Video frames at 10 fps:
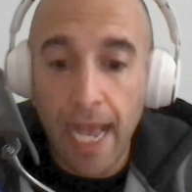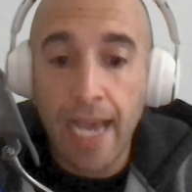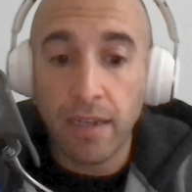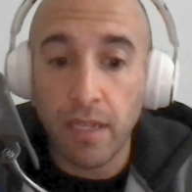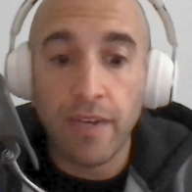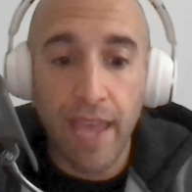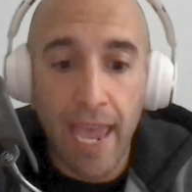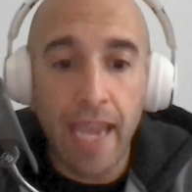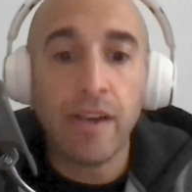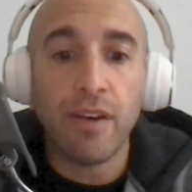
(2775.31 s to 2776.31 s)
had a lot of
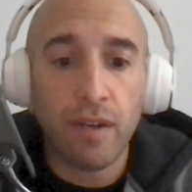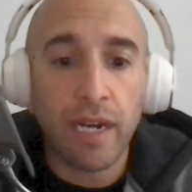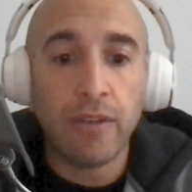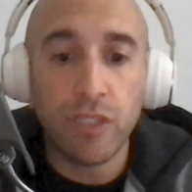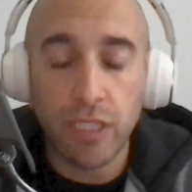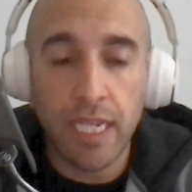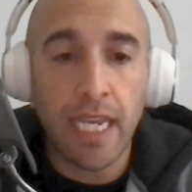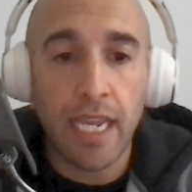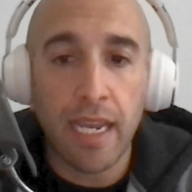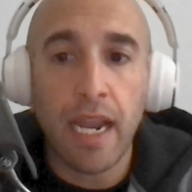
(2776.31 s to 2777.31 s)
anger and I was just
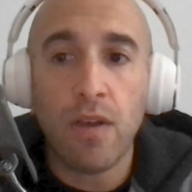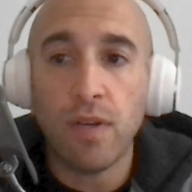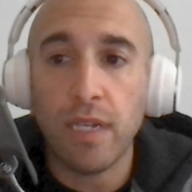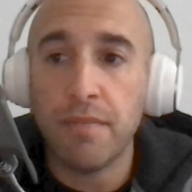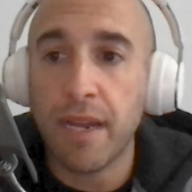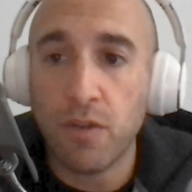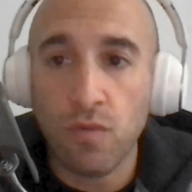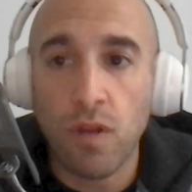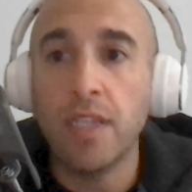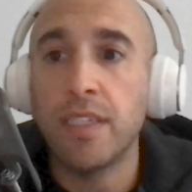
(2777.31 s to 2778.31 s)
taking it out in my
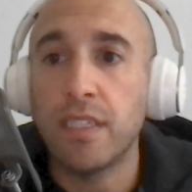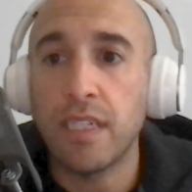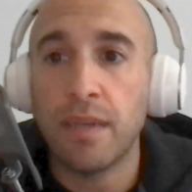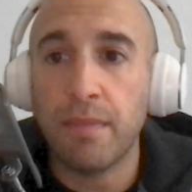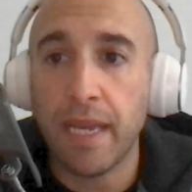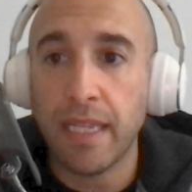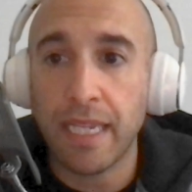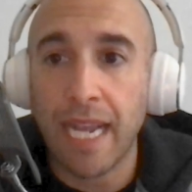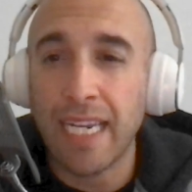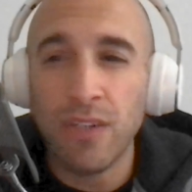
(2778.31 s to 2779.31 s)
runs and in my,
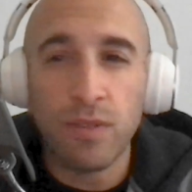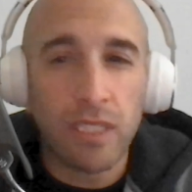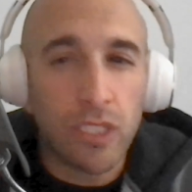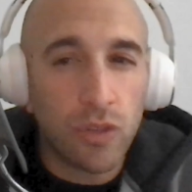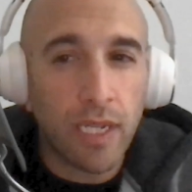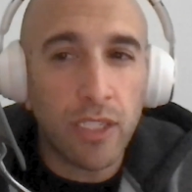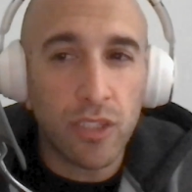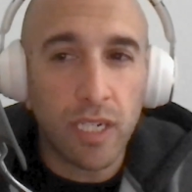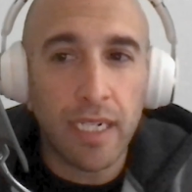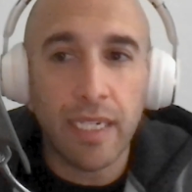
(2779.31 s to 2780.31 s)
I didn't really strength train.